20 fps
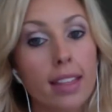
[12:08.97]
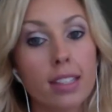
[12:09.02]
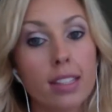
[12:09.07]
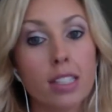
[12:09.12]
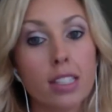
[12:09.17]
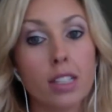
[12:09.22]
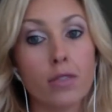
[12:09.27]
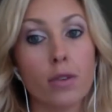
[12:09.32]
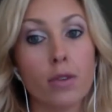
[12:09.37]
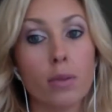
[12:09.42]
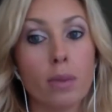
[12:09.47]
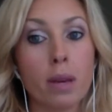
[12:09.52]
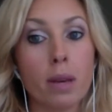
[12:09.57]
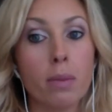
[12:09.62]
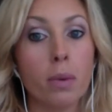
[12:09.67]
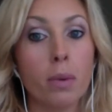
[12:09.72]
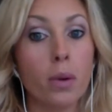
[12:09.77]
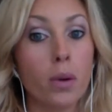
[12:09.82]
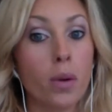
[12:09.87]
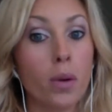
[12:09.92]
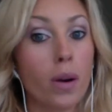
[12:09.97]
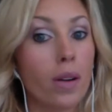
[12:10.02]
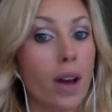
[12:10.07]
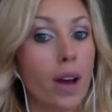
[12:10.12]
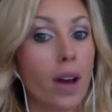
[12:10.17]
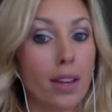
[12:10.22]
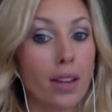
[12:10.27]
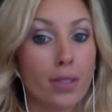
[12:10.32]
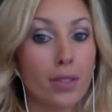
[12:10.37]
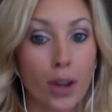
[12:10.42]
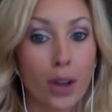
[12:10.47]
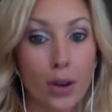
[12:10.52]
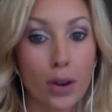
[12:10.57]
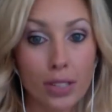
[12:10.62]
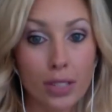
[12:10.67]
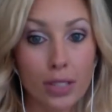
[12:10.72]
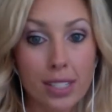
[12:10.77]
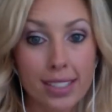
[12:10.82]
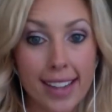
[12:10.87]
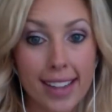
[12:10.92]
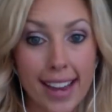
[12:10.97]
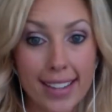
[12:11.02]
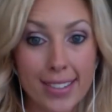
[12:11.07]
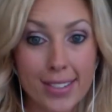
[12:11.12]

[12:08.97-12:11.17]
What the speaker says: This is for people who are not even coaches yet.